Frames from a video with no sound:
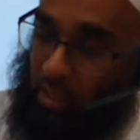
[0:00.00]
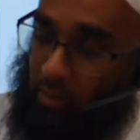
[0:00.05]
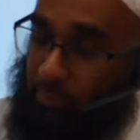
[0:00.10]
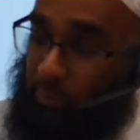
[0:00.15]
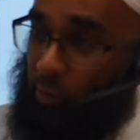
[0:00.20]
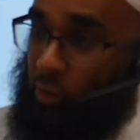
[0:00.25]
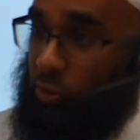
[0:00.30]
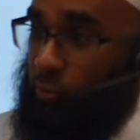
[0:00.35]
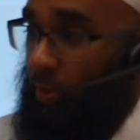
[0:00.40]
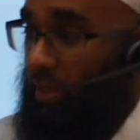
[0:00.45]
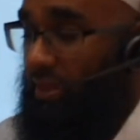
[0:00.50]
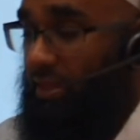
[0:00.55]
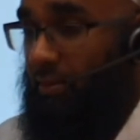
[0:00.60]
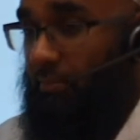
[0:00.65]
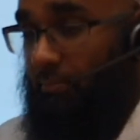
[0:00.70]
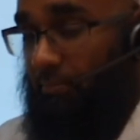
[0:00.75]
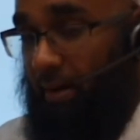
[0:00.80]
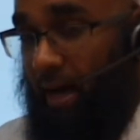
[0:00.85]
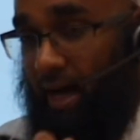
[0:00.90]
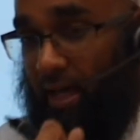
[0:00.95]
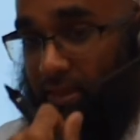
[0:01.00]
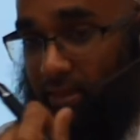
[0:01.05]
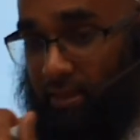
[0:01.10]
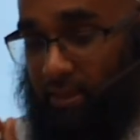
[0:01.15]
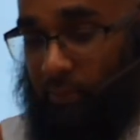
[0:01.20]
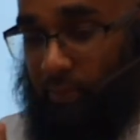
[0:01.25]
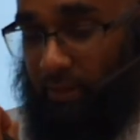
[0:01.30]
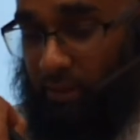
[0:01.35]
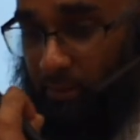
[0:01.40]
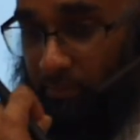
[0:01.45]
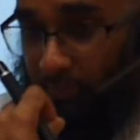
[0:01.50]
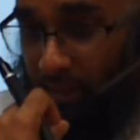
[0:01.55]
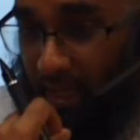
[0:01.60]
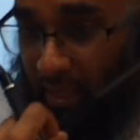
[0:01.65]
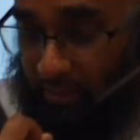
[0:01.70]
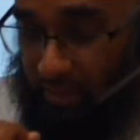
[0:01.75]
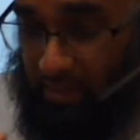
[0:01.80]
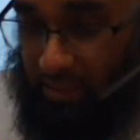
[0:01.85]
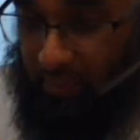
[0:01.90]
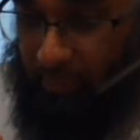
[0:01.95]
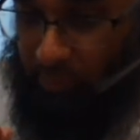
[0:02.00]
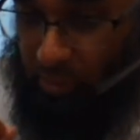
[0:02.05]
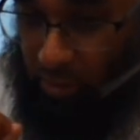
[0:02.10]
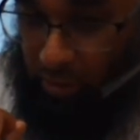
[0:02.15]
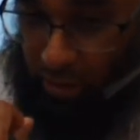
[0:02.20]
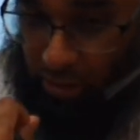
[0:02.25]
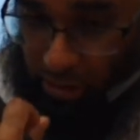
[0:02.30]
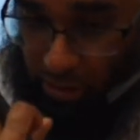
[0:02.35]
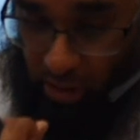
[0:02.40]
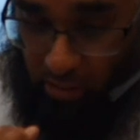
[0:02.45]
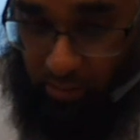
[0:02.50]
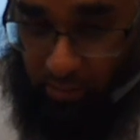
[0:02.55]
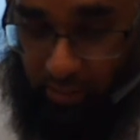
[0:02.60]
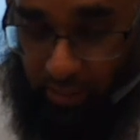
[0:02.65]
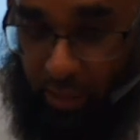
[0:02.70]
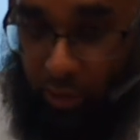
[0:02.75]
Because when the madhi comes on a shart,